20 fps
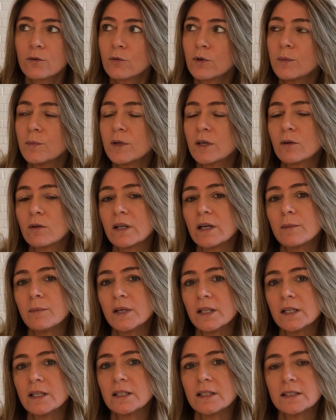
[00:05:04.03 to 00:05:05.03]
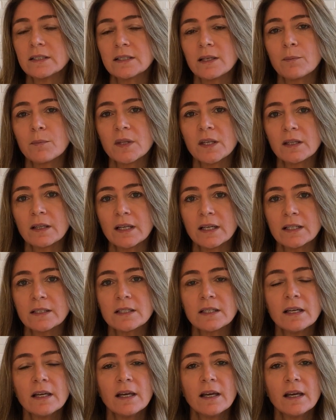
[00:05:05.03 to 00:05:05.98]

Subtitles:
criminal liability is something that